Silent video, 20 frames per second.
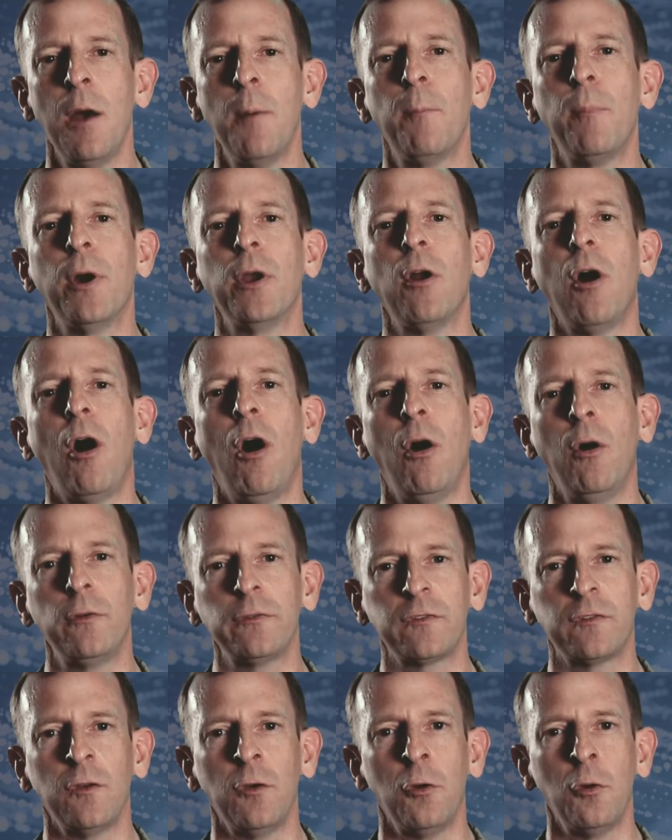but
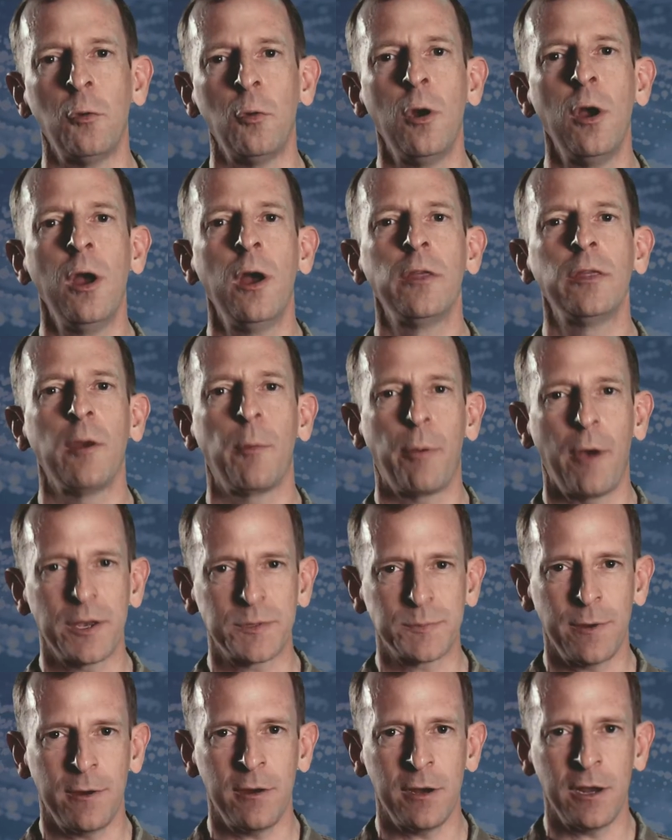also the
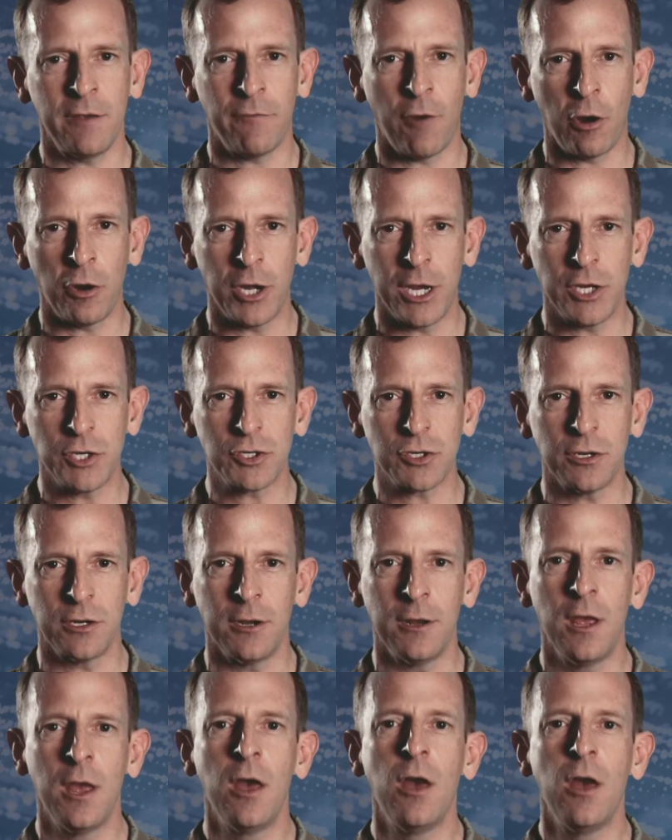prosperity of our nation